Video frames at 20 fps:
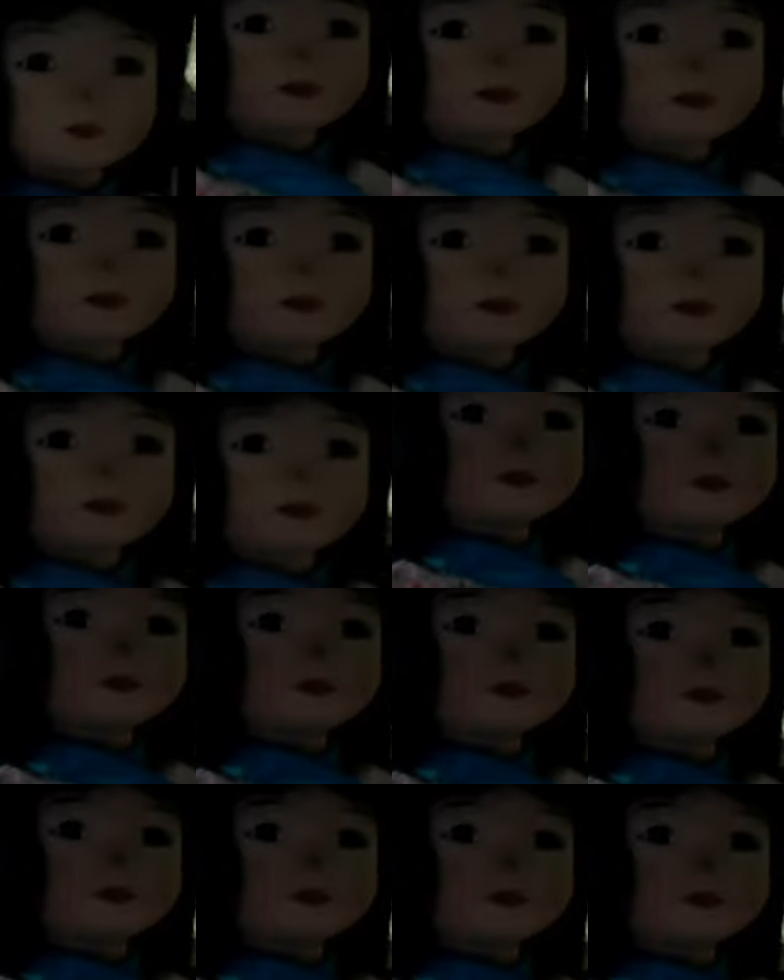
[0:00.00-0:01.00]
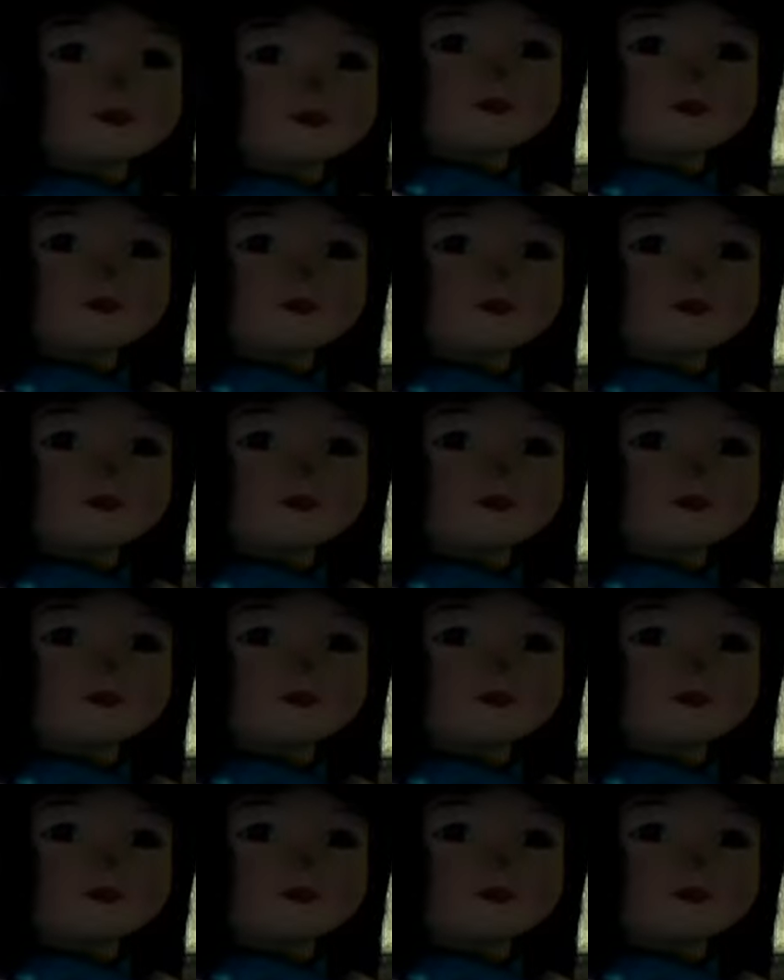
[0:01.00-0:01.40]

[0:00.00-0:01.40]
Then I'd tell my computer